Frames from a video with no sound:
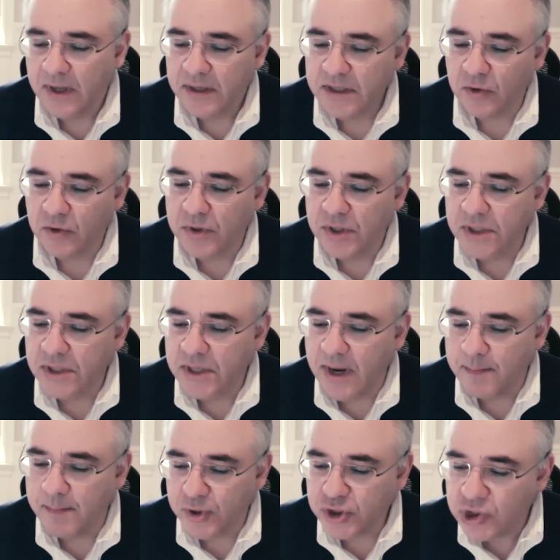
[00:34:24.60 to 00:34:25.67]
Number
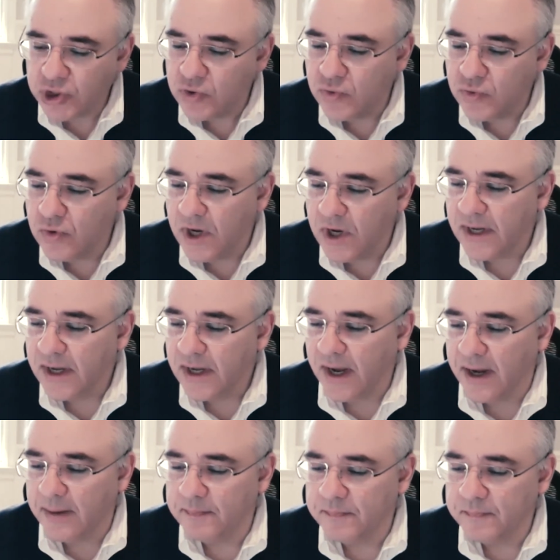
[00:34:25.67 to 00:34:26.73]
two,
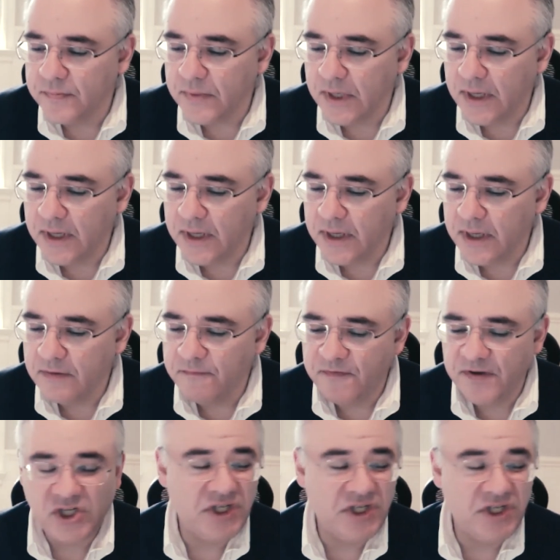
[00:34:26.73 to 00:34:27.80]

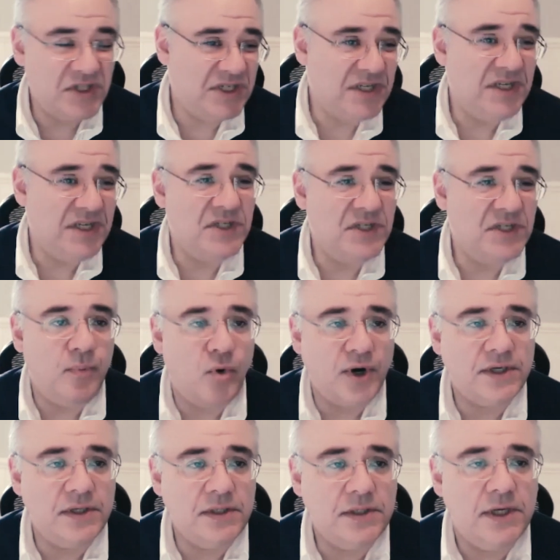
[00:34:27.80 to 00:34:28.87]
efficiency is
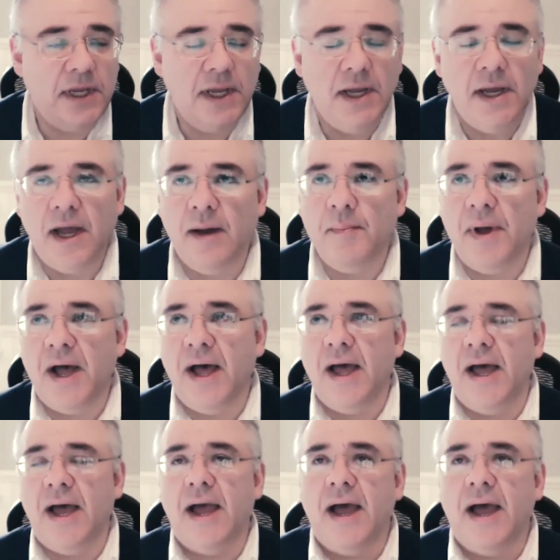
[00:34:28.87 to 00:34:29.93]
important.
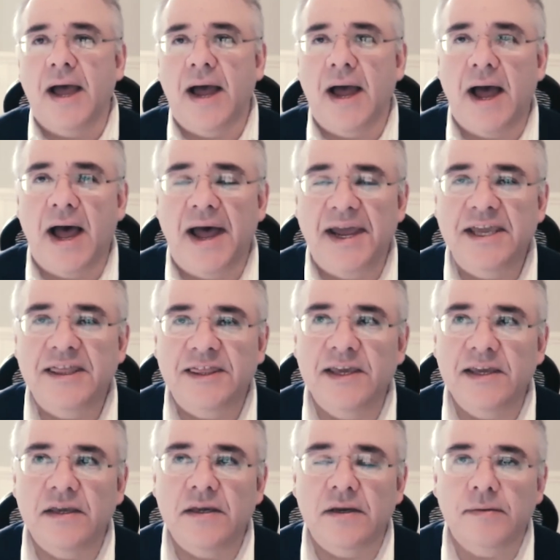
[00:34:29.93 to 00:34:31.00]
I
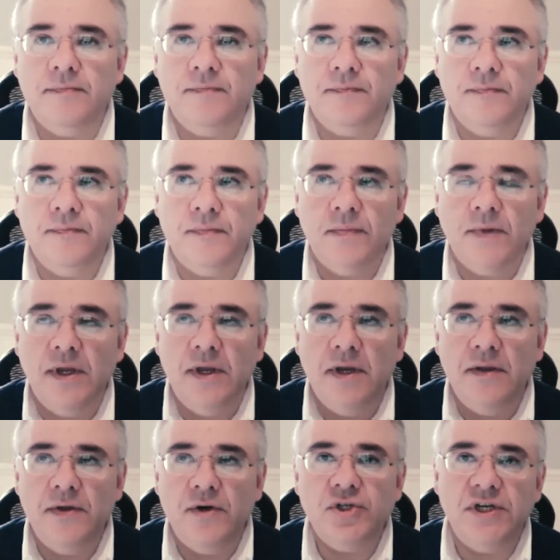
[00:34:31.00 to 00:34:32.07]
think
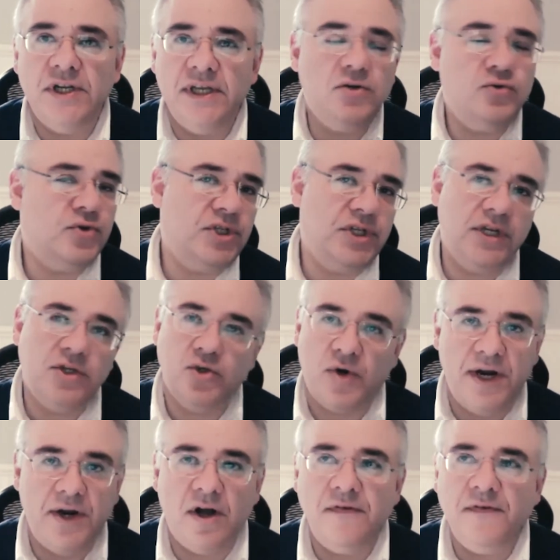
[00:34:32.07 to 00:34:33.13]
there's an interesting
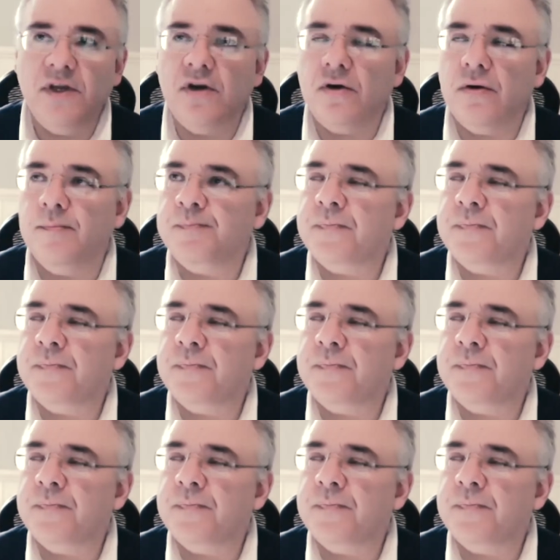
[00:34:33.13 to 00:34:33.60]
trade-off here.